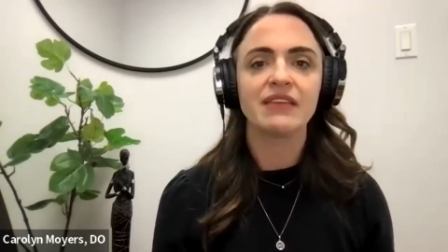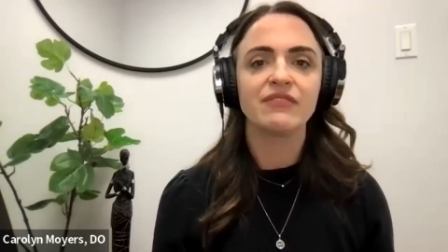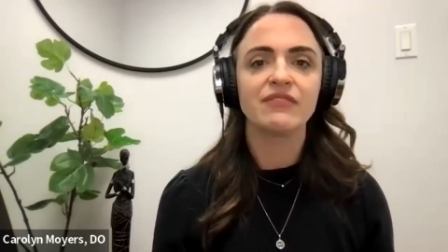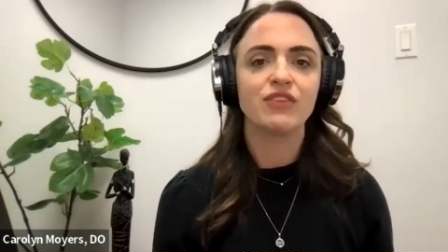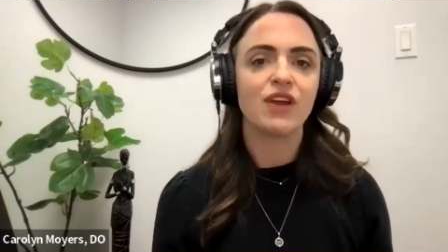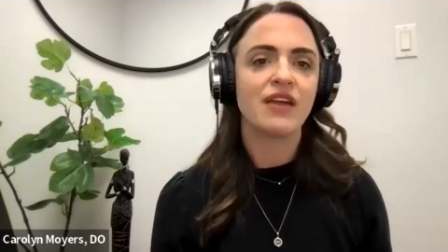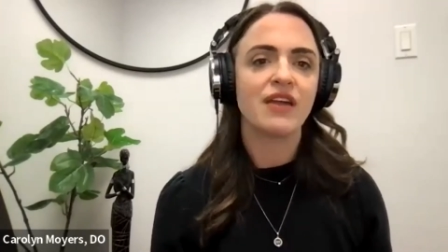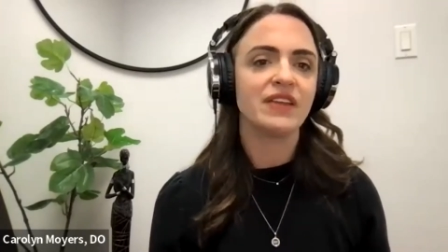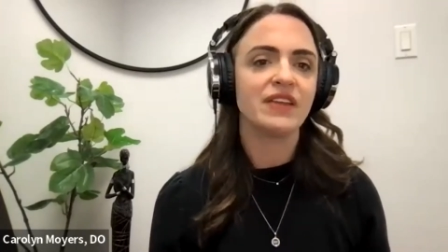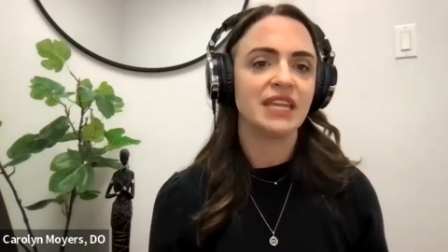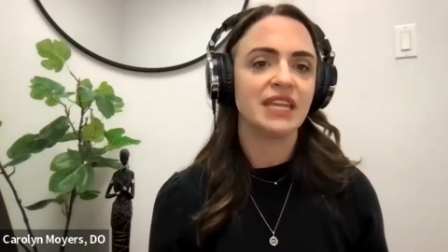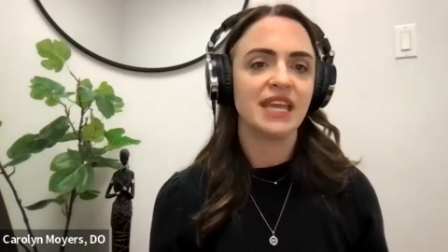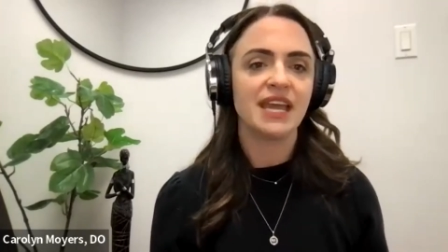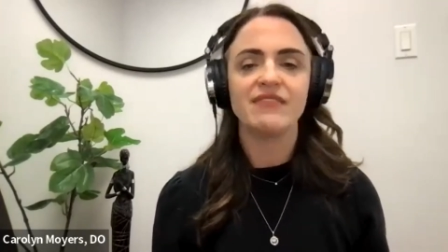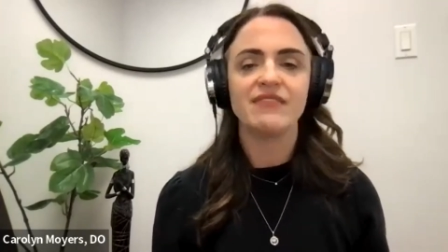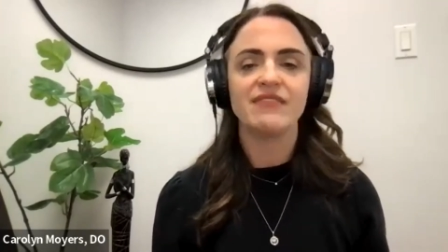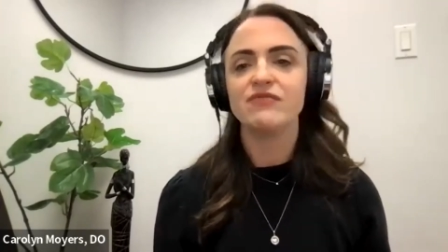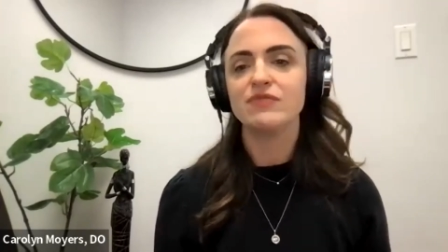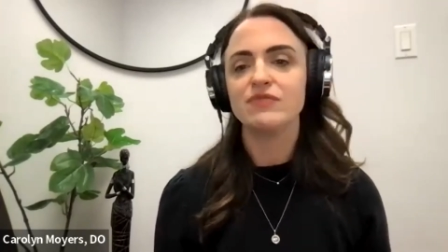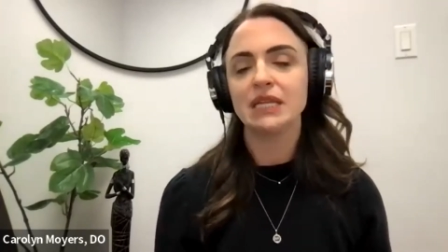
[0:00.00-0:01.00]
If you're having any
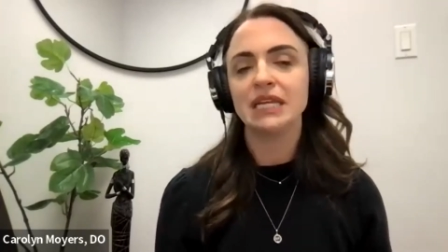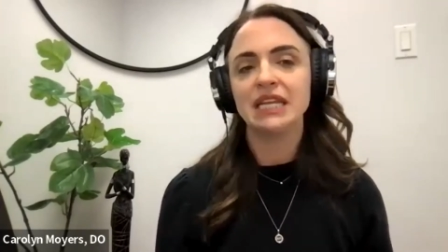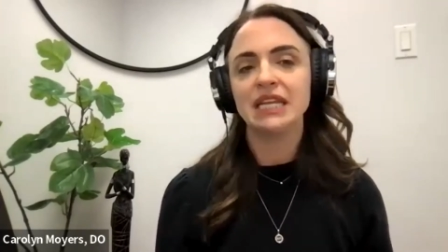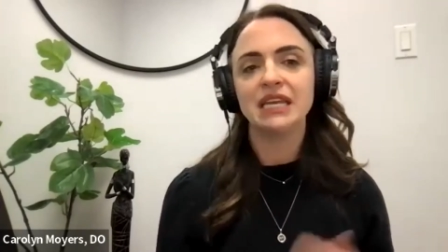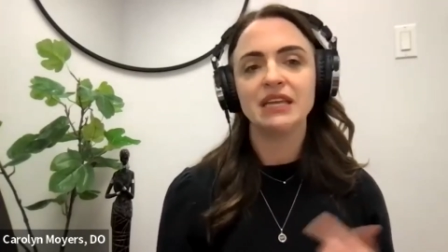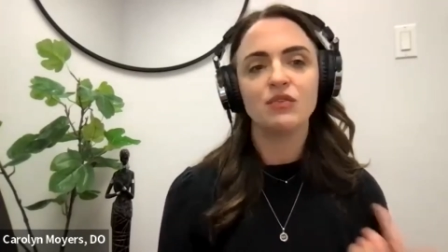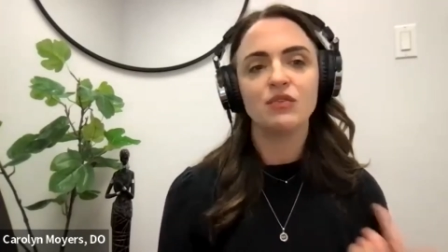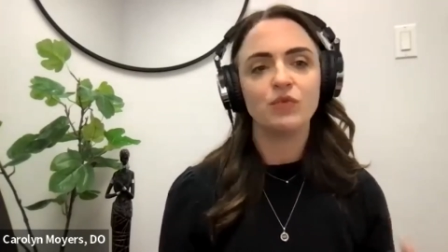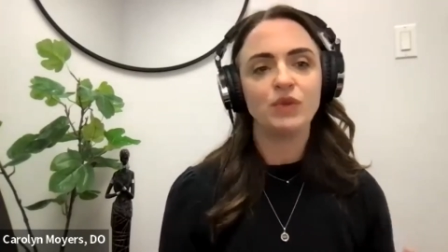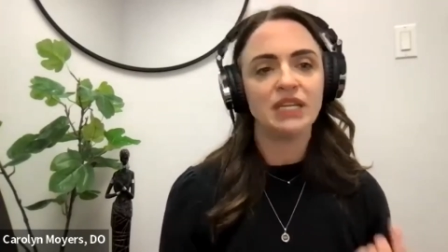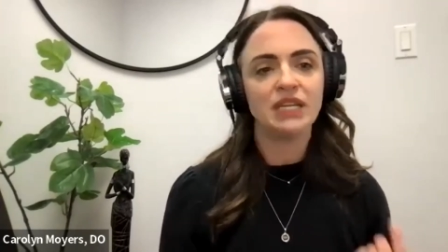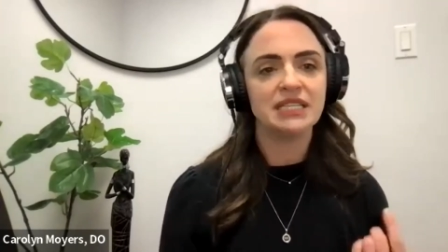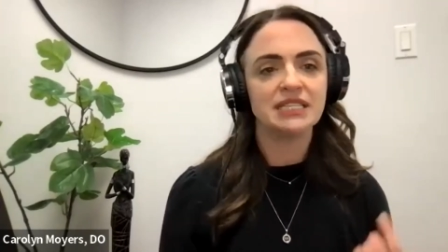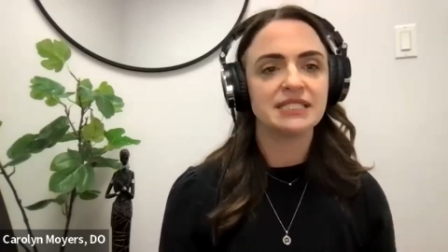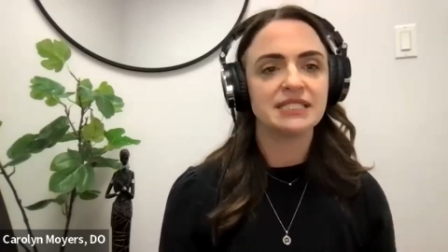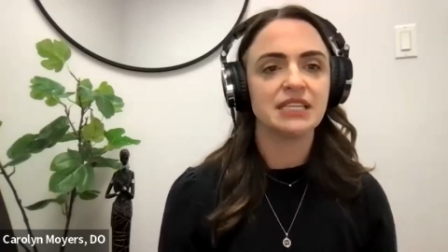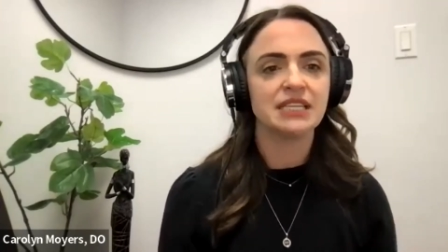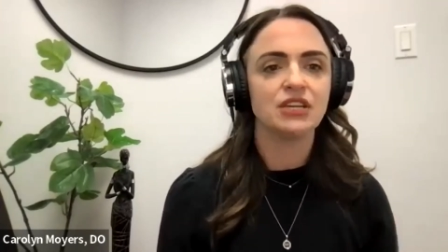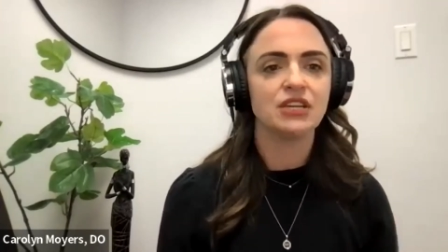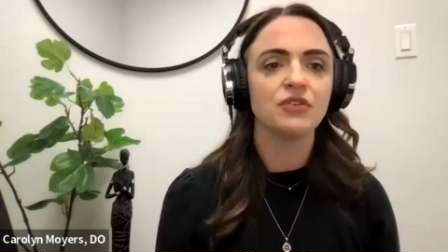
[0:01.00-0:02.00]
heavy bleeding, we need to
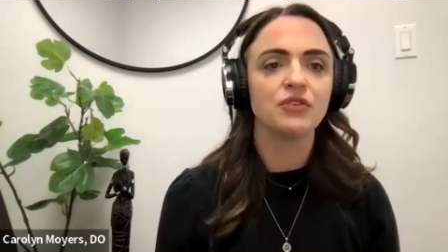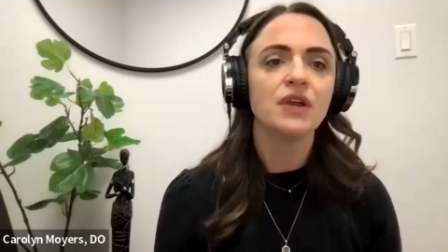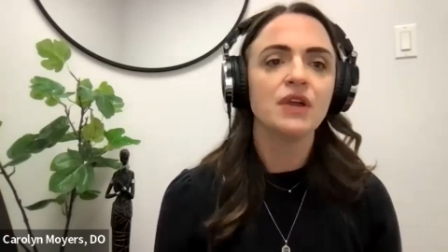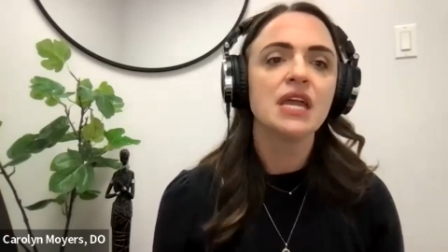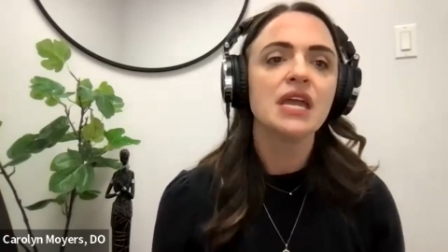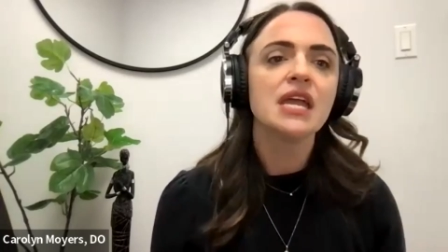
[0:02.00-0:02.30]
see you.